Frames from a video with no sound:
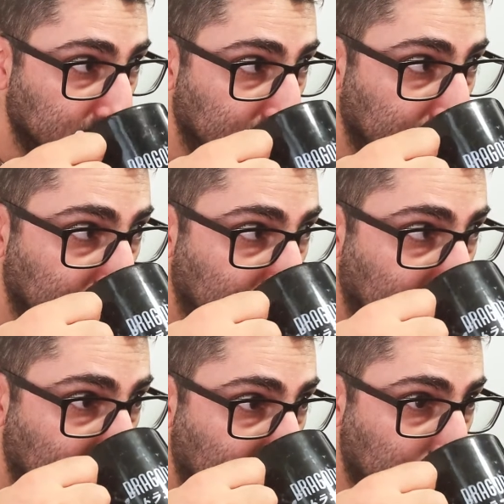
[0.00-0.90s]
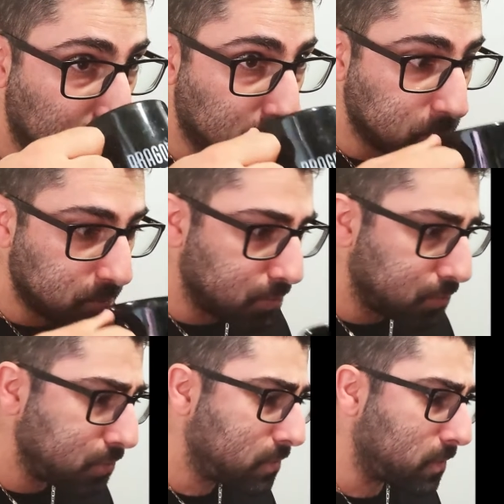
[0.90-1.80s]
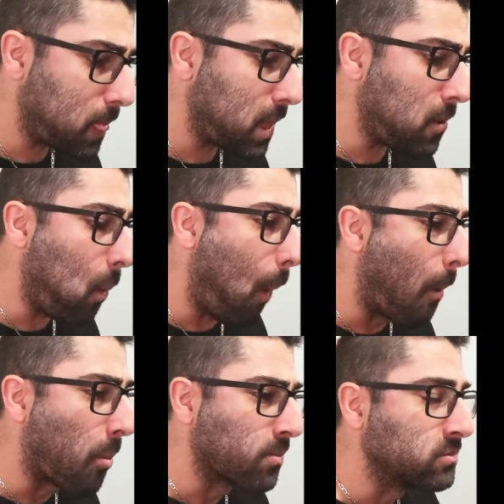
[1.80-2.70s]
the downtown of the small town.